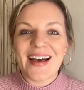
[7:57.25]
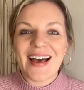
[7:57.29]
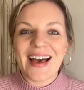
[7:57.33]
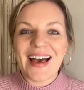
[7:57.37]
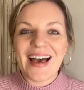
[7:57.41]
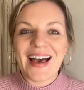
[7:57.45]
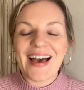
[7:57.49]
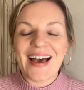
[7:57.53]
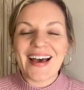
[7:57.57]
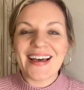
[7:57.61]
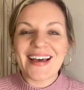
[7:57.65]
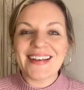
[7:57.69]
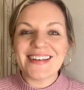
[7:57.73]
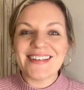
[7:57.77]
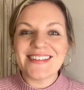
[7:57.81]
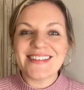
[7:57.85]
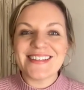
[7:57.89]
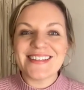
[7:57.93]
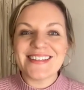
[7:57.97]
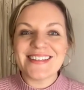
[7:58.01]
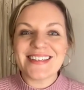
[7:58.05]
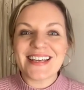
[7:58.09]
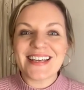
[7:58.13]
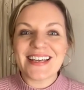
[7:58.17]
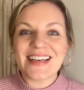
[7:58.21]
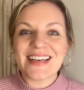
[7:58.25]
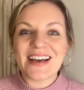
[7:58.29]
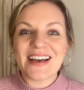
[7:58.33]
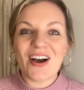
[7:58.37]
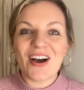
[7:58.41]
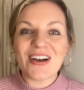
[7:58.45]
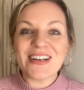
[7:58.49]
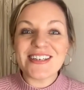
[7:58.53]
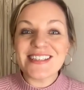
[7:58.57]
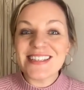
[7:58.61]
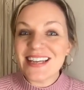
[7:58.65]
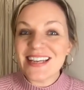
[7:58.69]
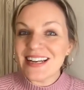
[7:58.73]
And
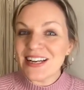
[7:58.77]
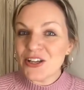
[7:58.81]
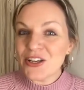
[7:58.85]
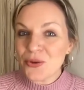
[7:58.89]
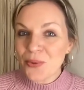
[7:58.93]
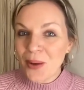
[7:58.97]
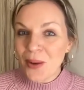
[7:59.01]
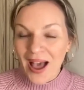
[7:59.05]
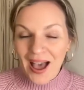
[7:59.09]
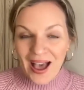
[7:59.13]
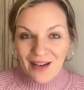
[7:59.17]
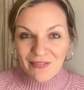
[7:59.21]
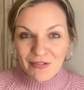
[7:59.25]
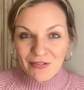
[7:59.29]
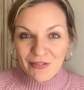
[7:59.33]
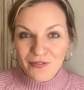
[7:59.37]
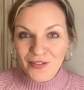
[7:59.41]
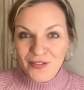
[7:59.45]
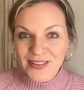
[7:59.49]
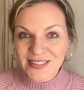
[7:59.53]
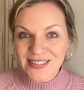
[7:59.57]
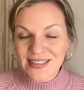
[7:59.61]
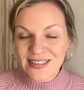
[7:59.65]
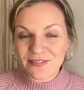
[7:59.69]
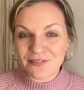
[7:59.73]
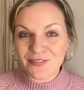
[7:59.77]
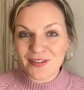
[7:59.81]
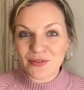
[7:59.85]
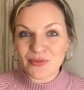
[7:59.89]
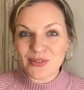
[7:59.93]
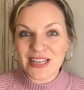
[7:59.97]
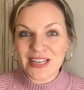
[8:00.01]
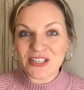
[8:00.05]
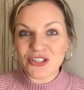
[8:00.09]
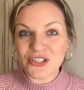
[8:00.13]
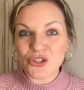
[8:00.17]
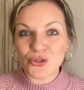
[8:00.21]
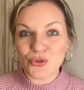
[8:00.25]
ideally, you have a
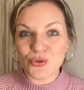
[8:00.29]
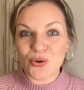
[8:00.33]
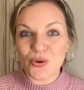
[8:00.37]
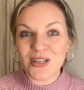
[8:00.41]
foundational